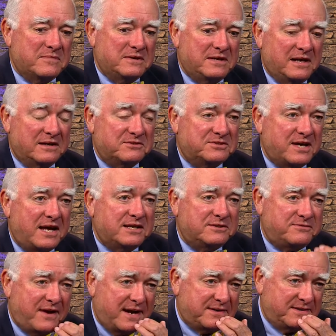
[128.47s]
deal of
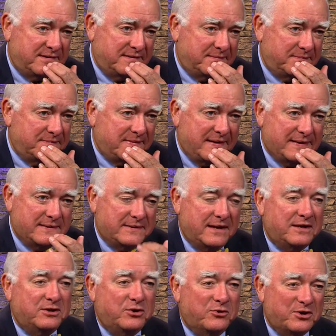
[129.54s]
satisfaction
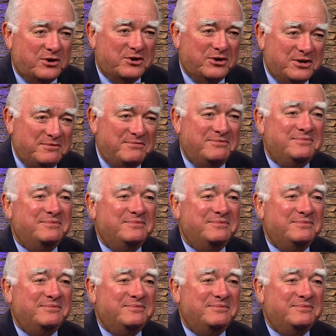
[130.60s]
in doing good.